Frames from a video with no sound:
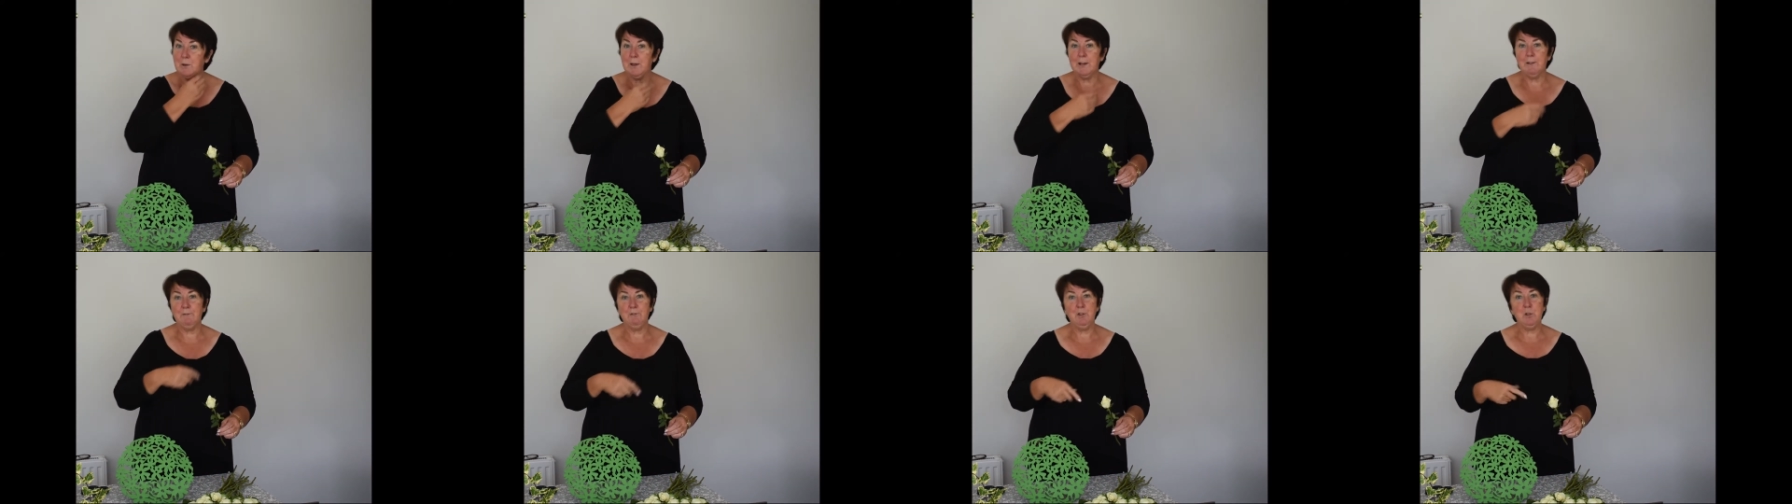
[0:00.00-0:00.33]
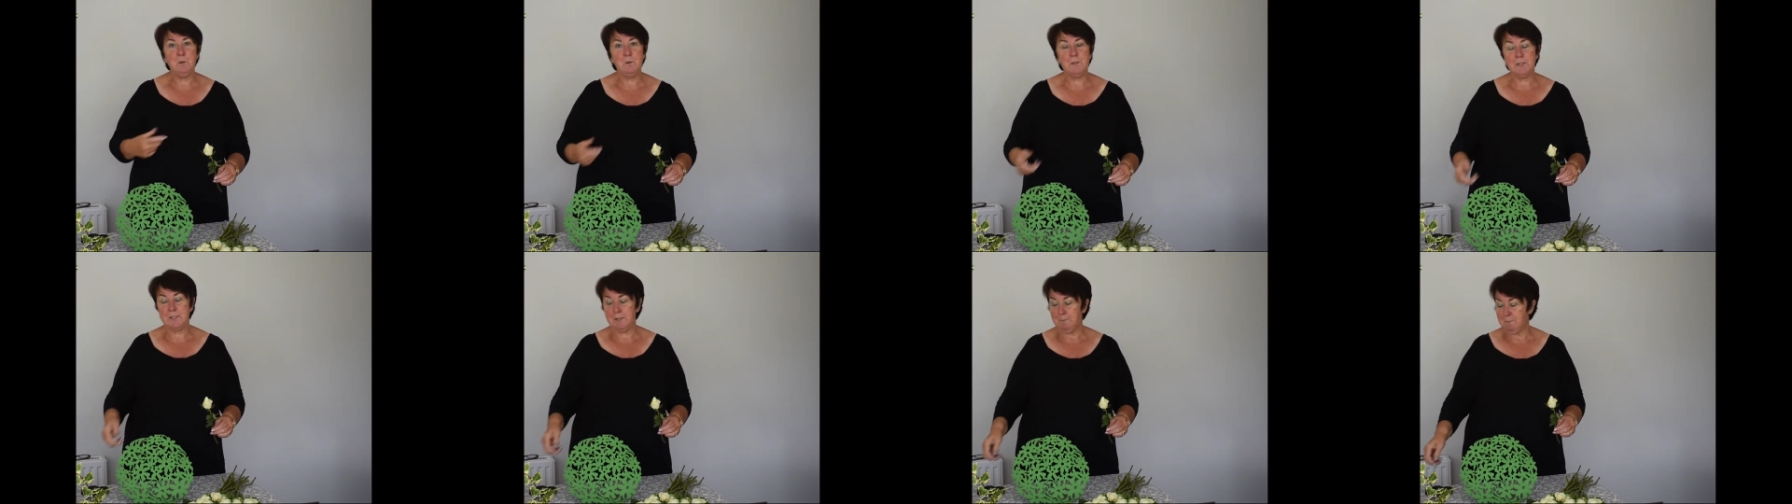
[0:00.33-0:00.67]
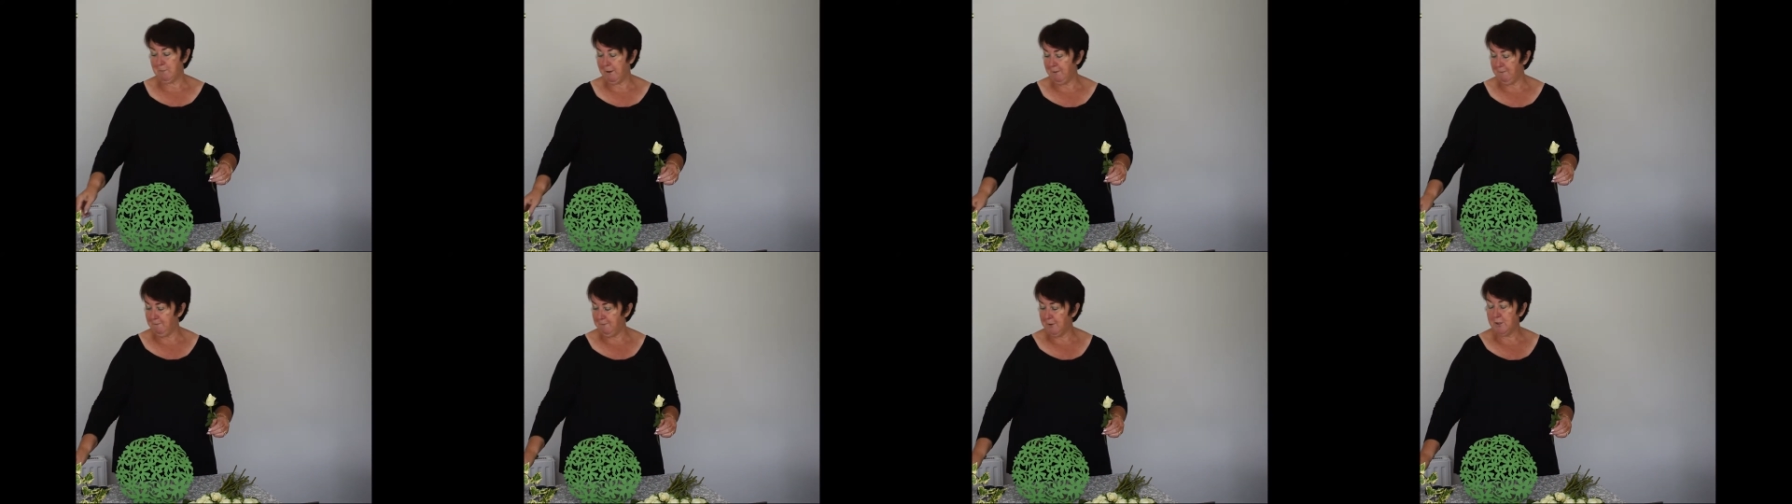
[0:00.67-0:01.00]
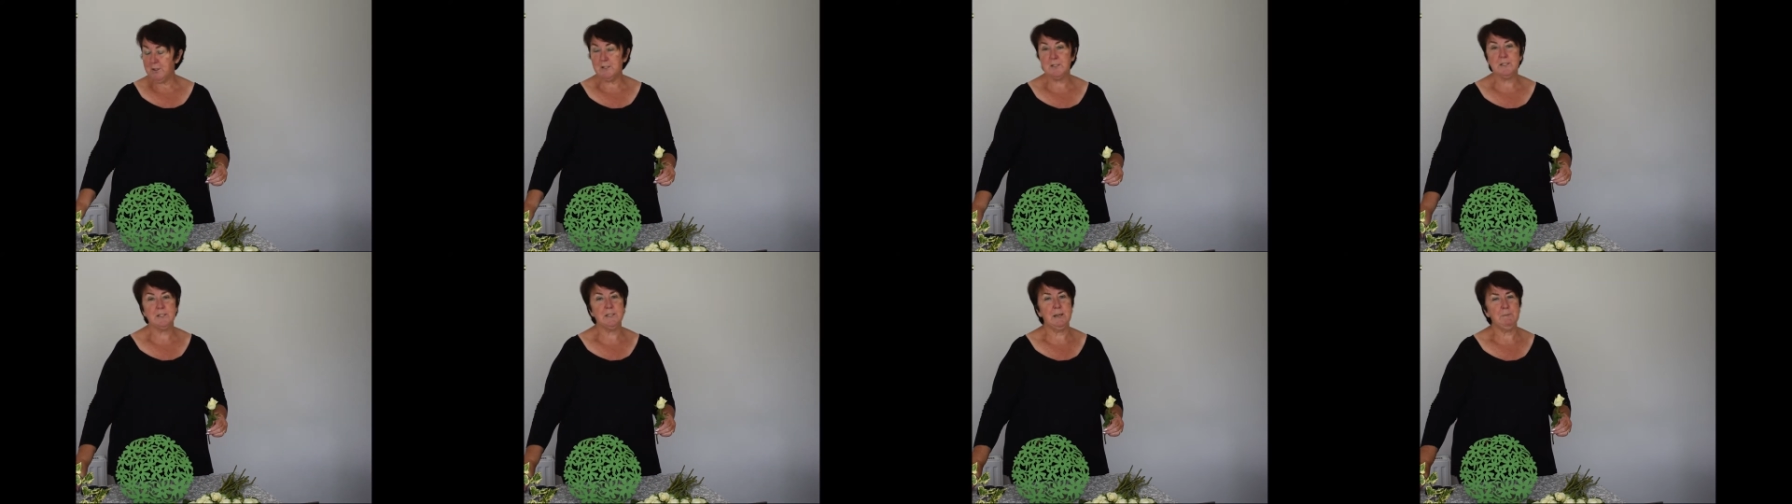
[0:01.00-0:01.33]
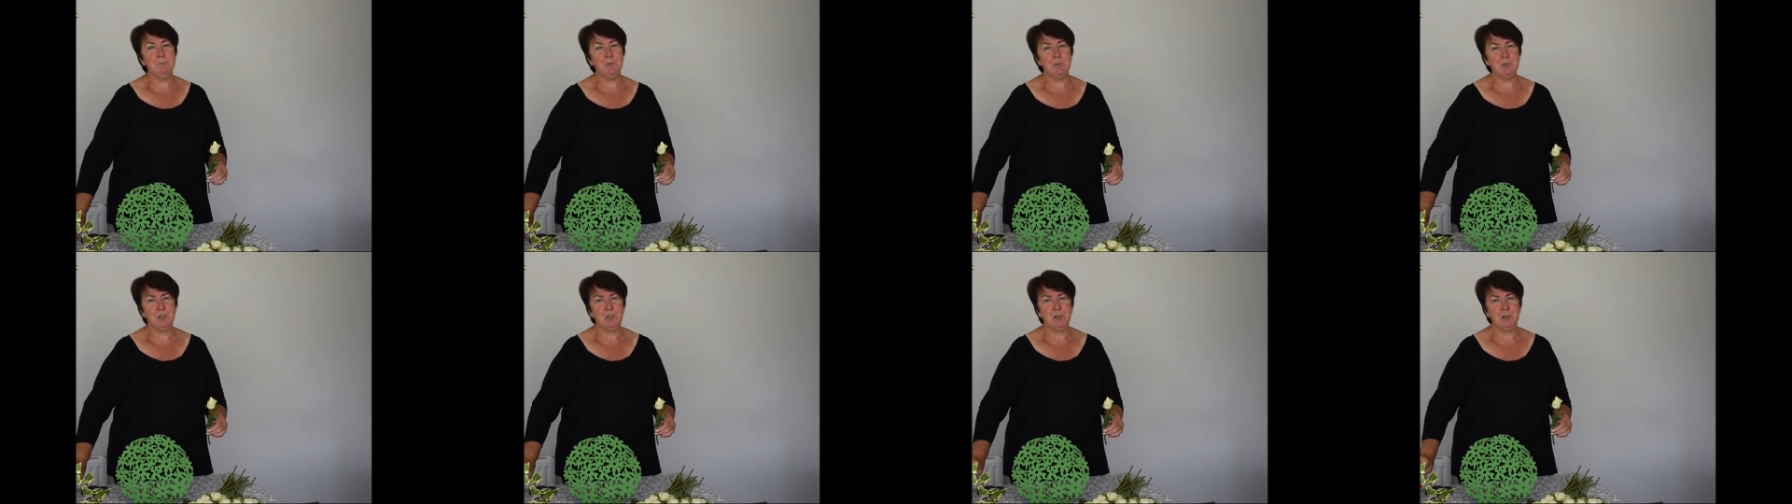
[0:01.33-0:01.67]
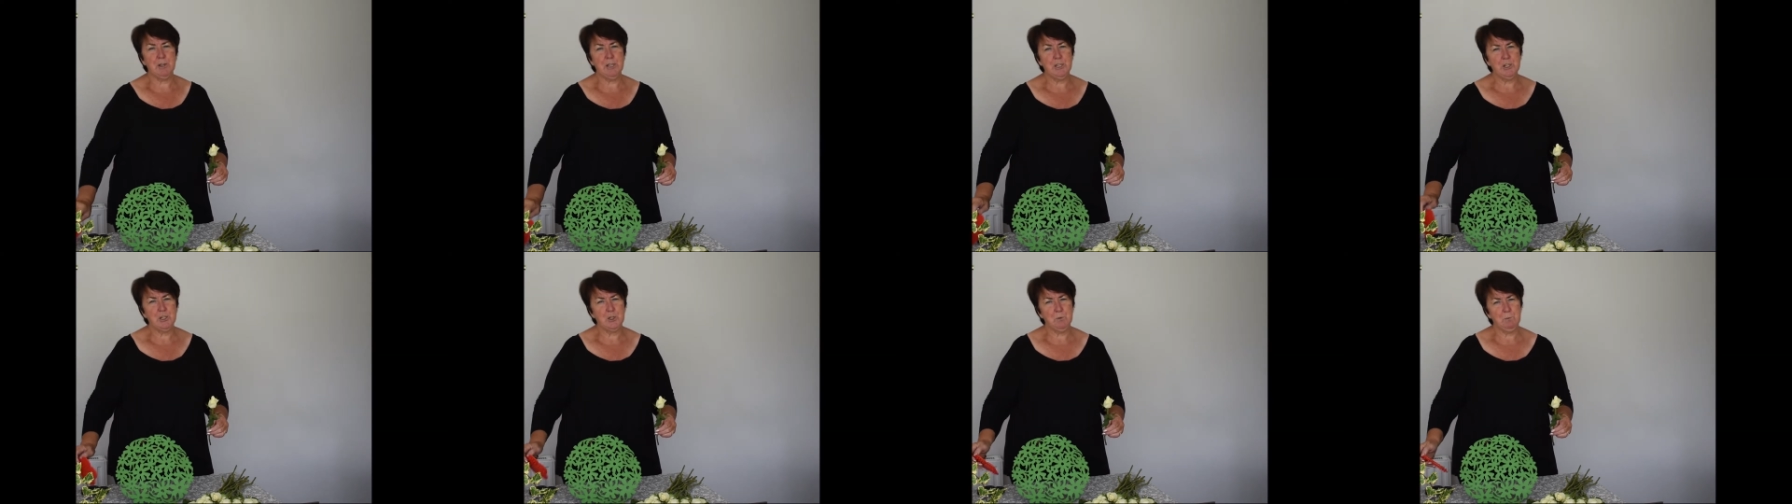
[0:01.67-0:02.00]
have used in my first
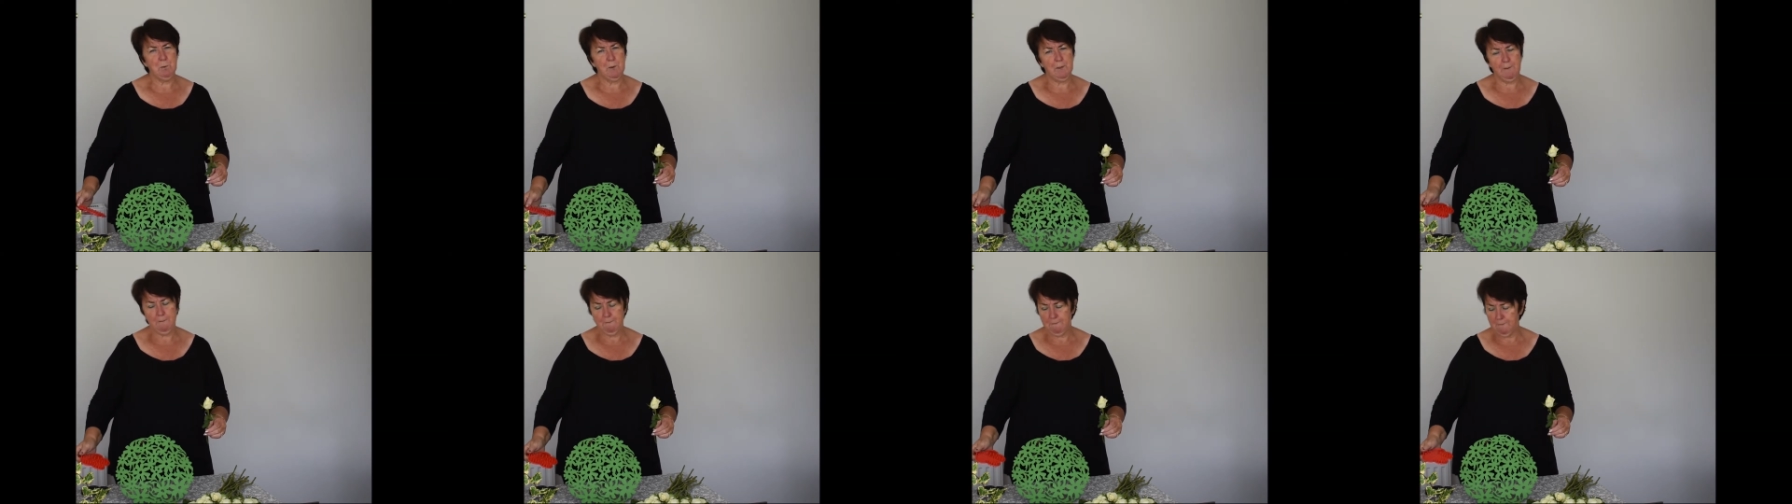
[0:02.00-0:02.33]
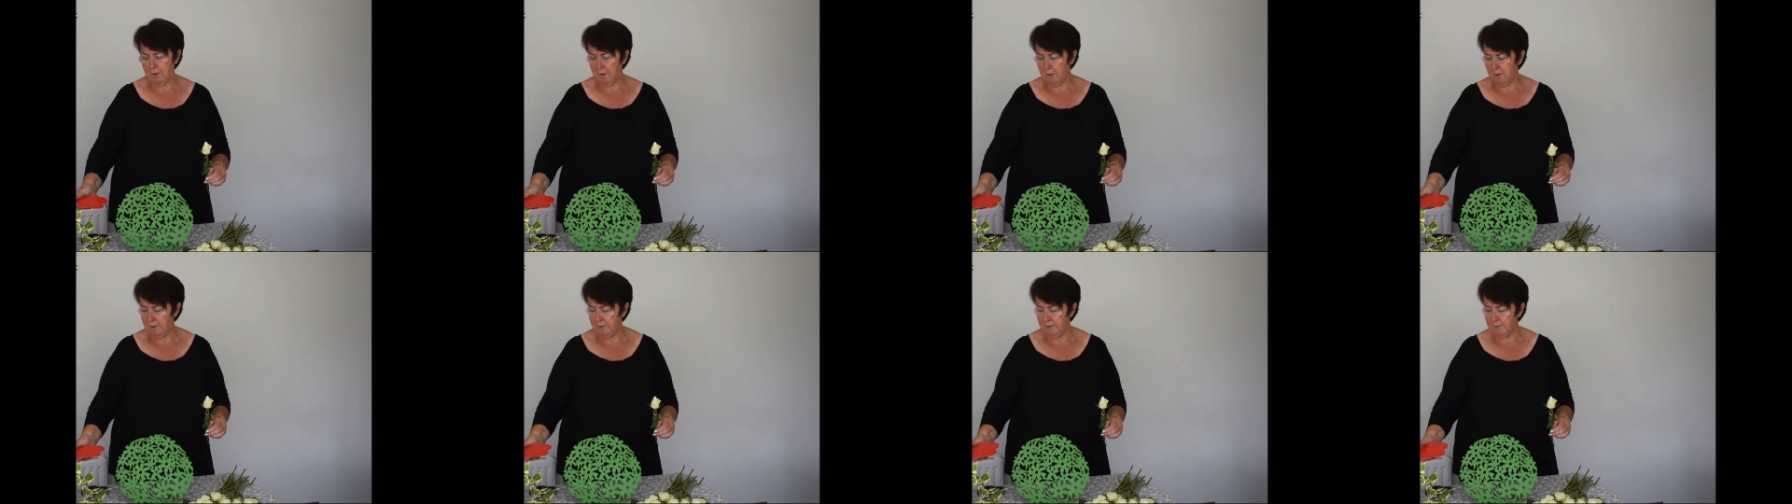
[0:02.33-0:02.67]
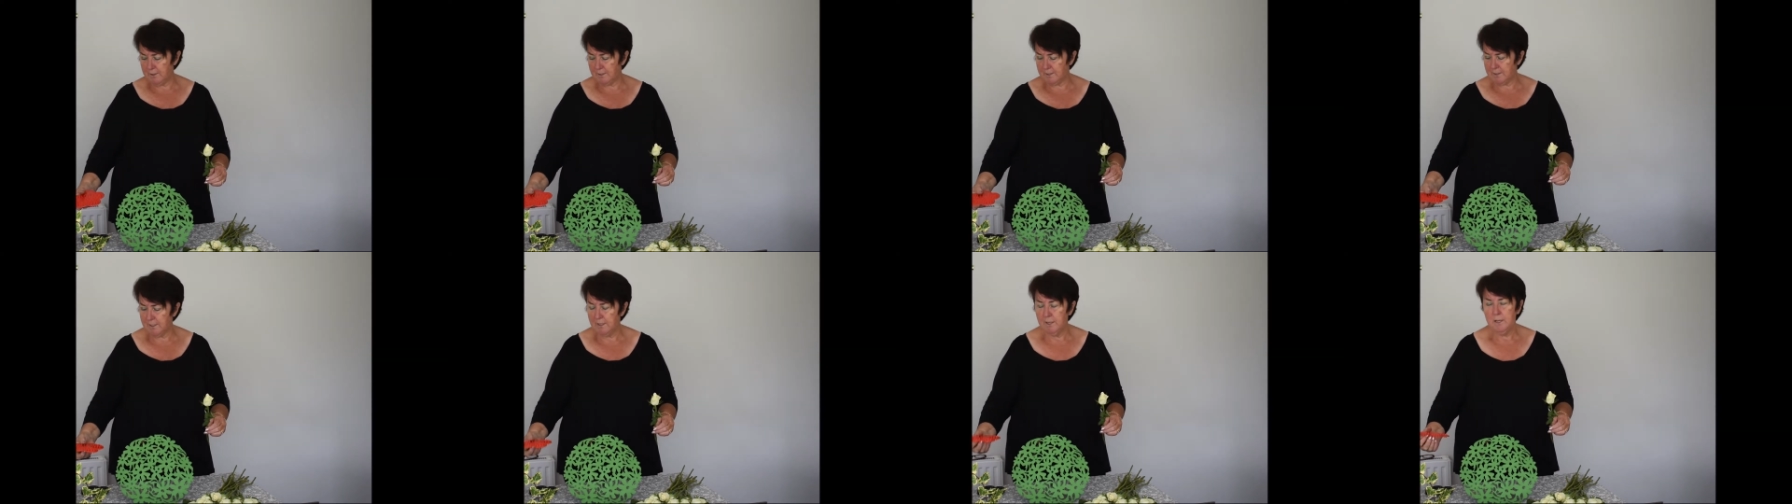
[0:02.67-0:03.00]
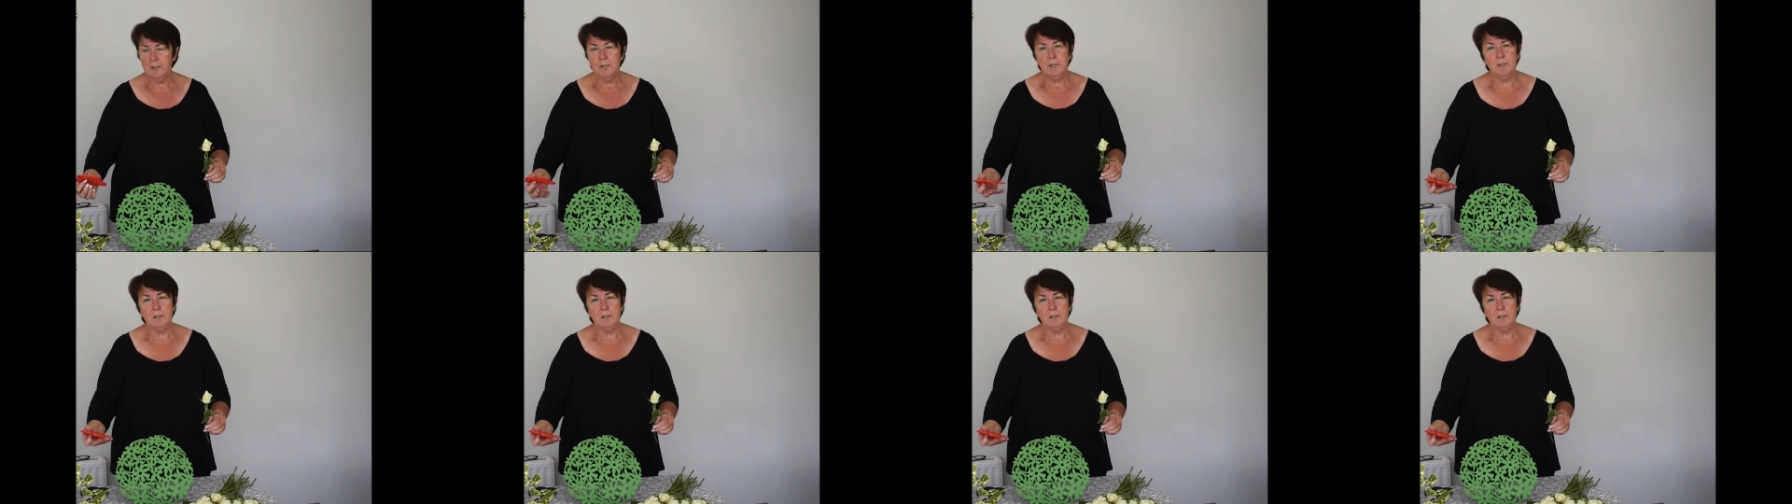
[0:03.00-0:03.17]
demonstration with the ferns,